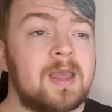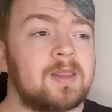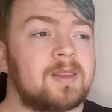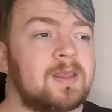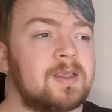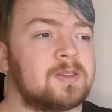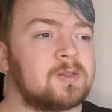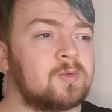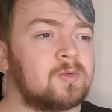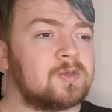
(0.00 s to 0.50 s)

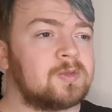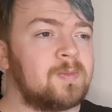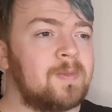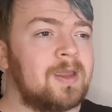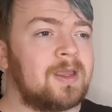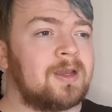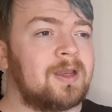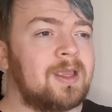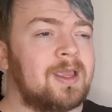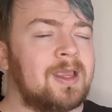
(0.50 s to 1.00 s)
This was
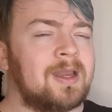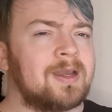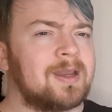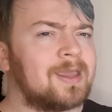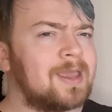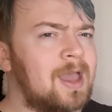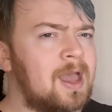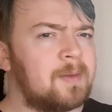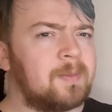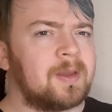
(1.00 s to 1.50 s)
mainly in
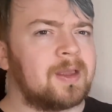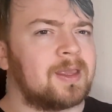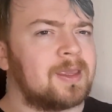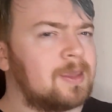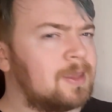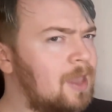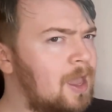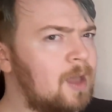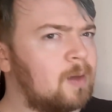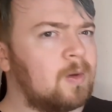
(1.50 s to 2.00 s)

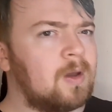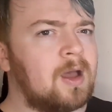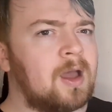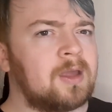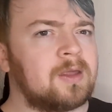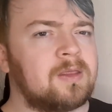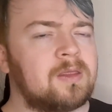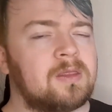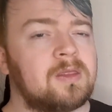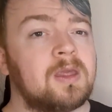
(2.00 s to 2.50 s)
Kamigawa,
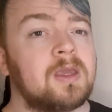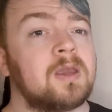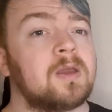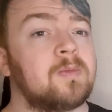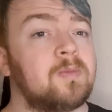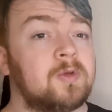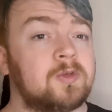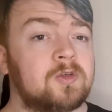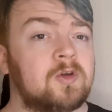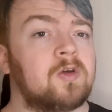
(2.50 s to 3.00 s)
I think
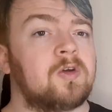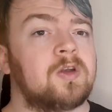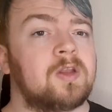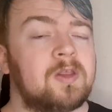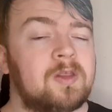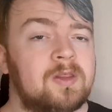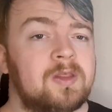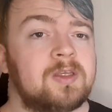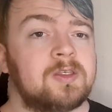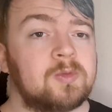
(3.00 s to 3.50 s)
majority
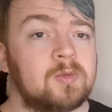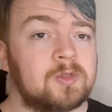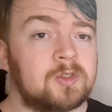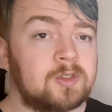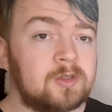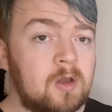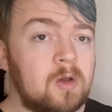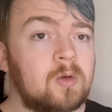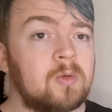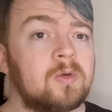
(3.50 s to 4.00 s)
of these were
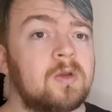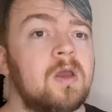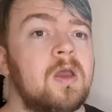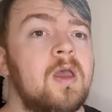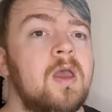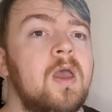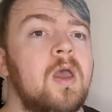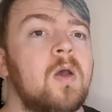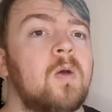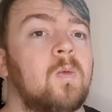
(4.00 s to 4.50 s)
shown,
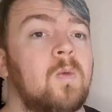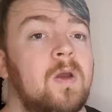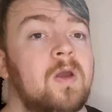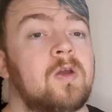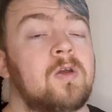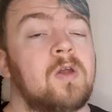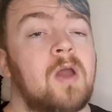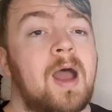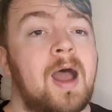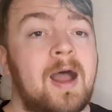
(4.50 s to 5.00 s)

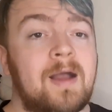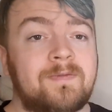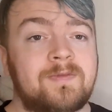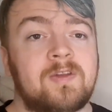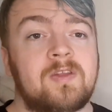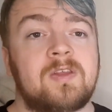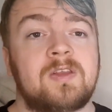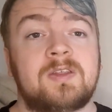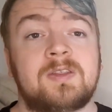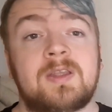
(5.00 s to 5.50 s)
where
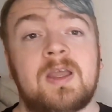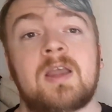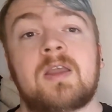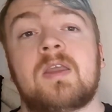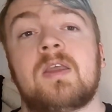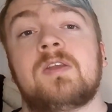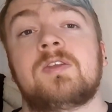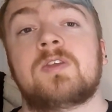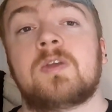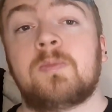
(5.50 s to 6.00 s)
after the
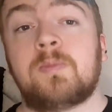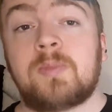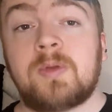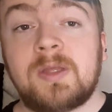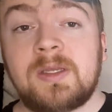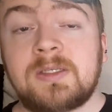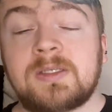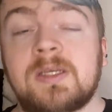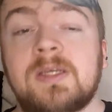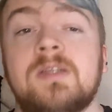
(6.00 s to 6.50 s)
saga is
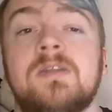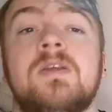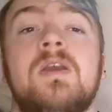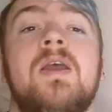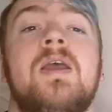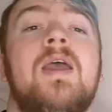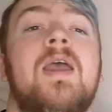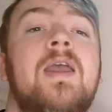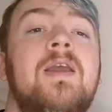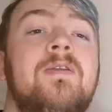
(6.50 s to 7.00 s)
completed,
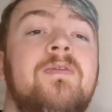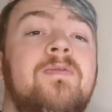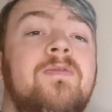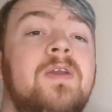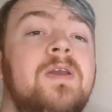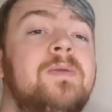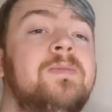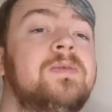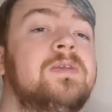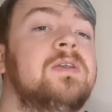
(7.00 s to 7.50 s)
it
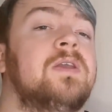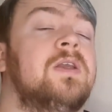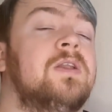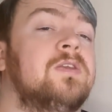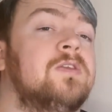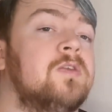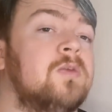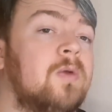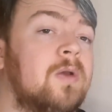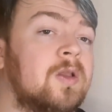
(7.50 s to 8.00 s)
flips
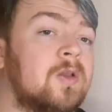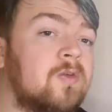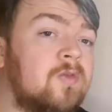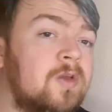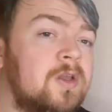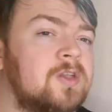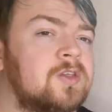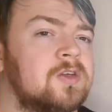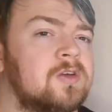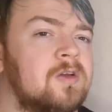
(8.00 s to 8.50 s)
into a
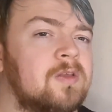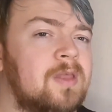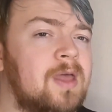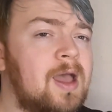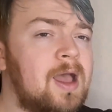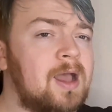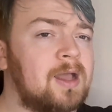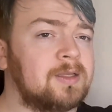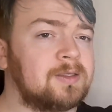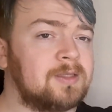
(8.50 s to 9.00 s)
creature that
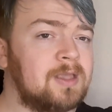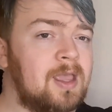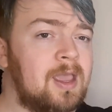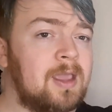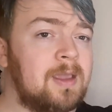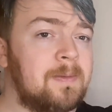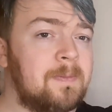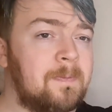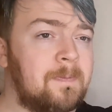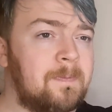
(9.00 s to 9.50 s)
has
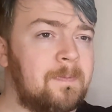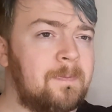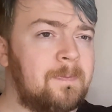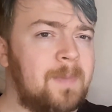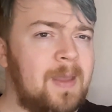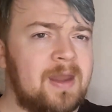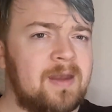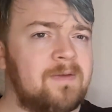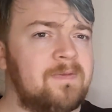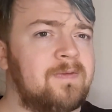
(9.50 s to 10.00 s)
a
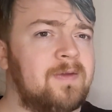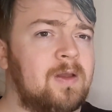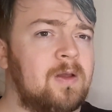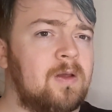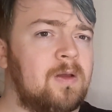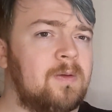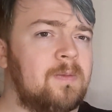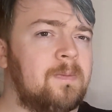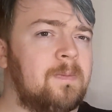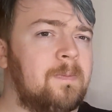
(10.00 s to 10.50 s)
benefit
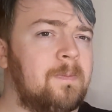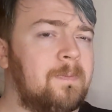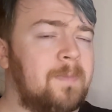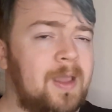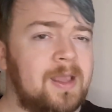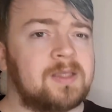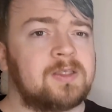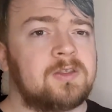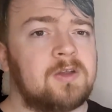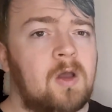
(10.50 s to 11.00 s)

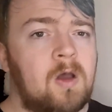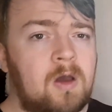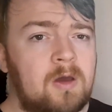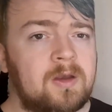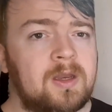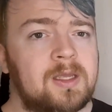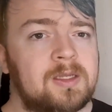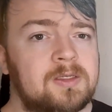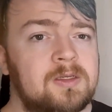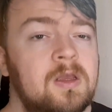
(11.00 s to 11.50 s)
based on
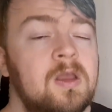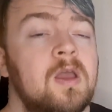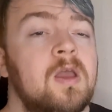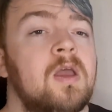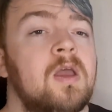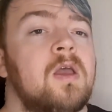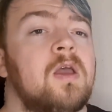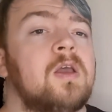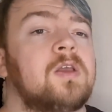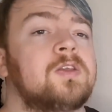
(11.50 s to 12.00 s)
it.
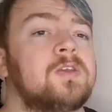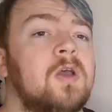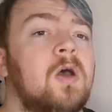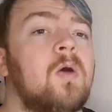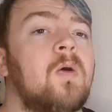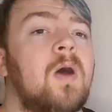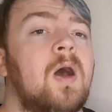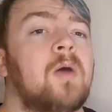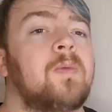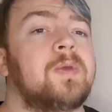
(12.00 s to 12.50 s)

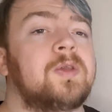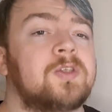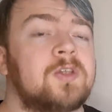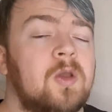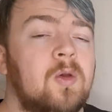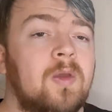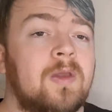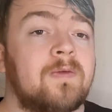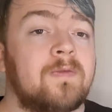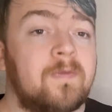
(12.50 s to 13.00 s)
So I'll be
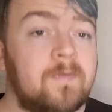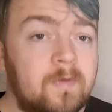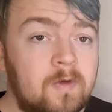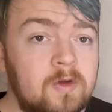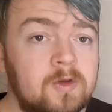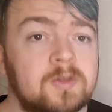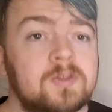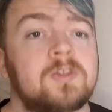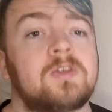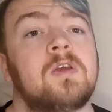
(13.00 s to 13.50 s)
showing
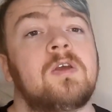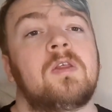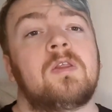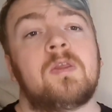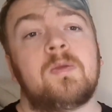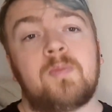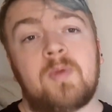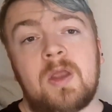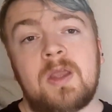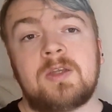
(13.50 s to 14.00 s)
first
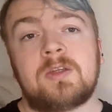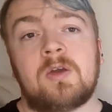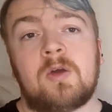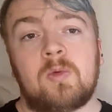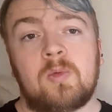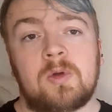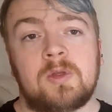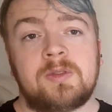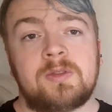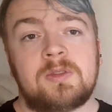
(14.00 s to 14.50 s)
the Praetor
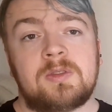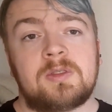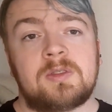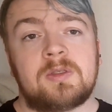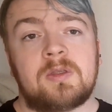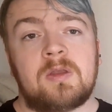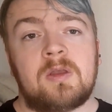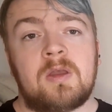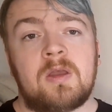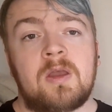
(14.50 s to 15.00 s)
ones,
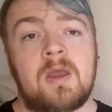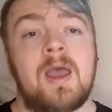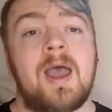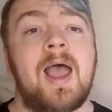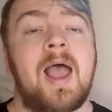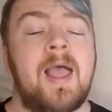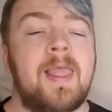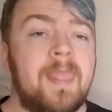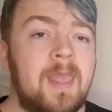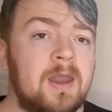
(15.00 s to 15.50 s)

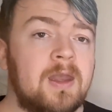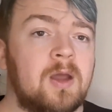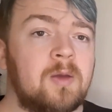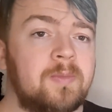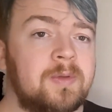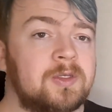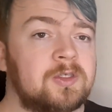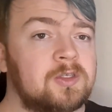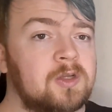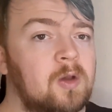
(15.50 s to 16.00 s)
and then I'll
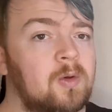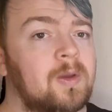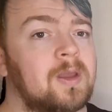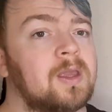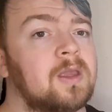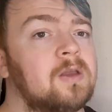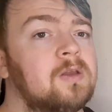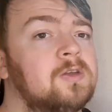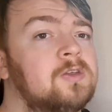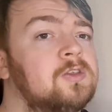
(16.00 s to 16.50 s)
be
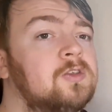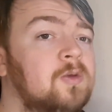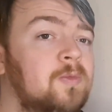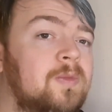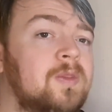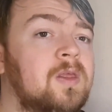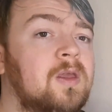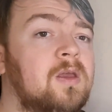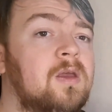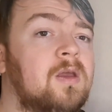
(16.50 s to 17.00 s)
showing some
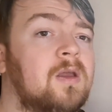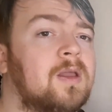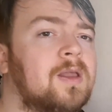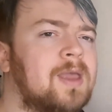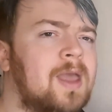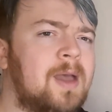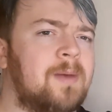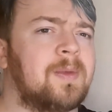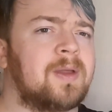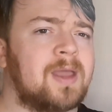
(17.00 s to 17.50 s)
of the
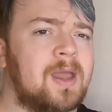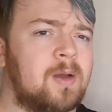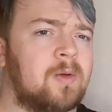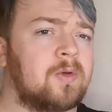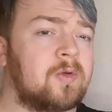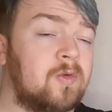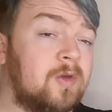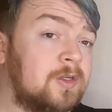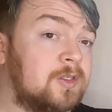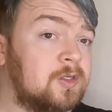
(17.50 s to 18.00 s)
Kamigawa
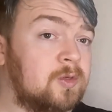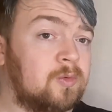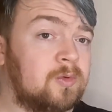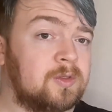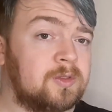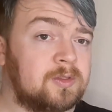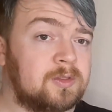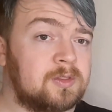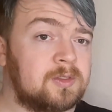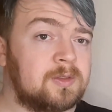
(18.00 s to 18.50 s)
creature
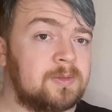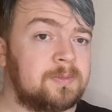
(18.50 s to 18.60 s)
ones.